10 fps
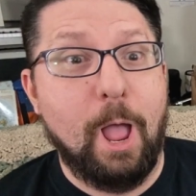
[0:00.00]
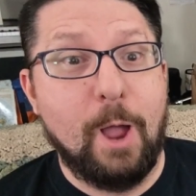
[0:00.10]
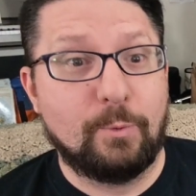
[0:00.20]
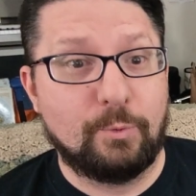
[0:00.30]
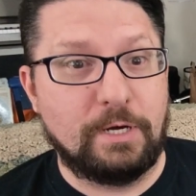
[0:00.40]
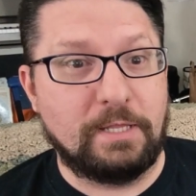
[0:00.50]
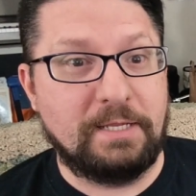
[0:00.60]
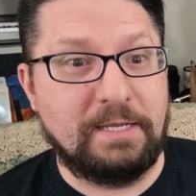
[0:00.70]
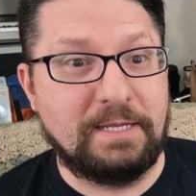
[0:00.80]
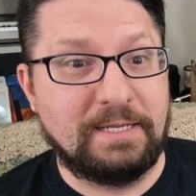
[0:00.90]

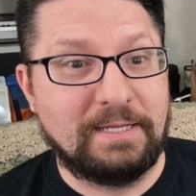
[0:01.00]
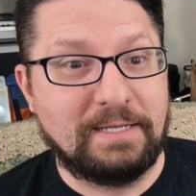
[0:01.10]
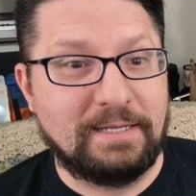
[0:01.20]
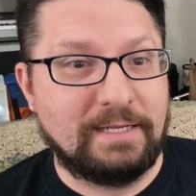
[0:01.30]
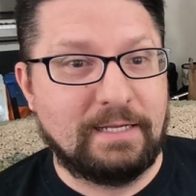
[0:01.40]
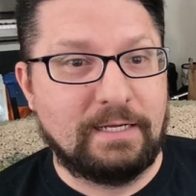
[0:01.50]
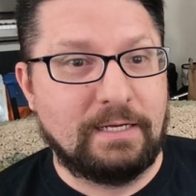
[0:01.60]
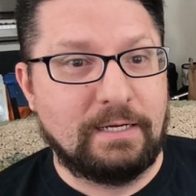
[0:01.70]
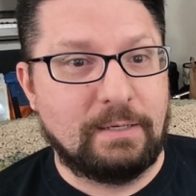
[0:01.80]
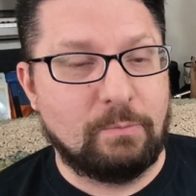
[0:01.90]
Really?
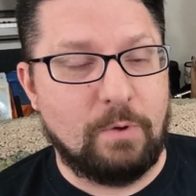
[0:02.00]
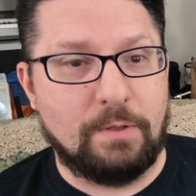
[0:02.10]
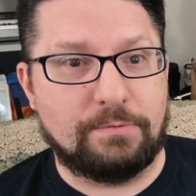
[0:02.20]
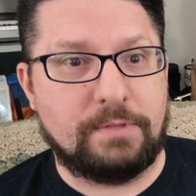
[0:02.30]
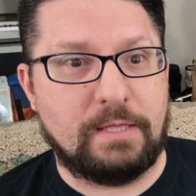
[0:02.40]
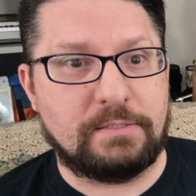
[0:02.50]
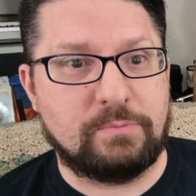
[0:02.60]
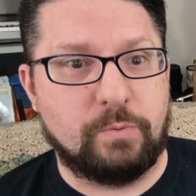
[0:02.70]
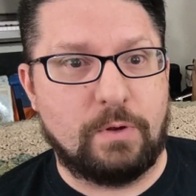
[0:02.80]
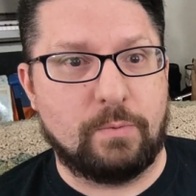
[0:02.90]
Well, that's
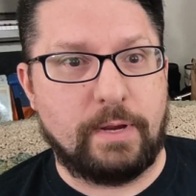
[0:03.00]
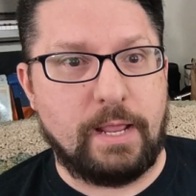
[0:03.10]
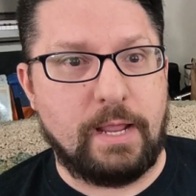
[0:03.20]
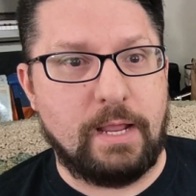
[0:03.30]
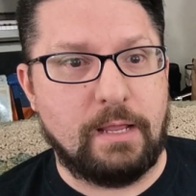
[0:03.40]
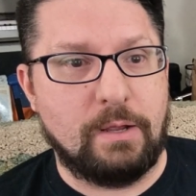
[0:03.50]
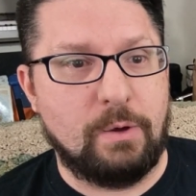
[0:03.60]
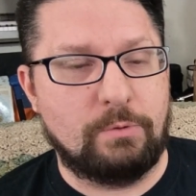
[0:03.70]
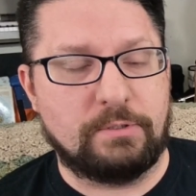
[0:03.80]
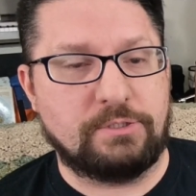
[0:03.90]
one way to...
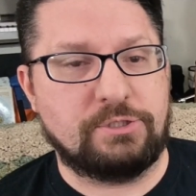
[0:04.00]
Holy